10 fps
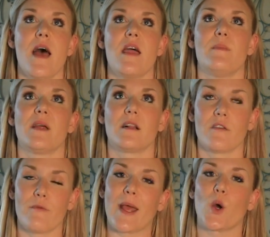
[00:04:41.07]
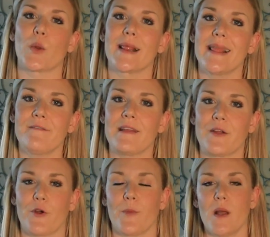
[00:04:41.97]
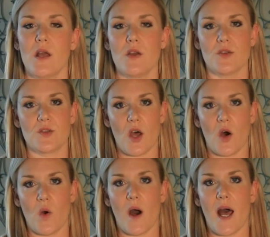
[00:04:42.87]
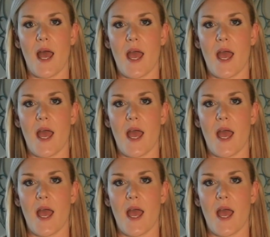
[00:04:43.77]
in the middle of my own living room. So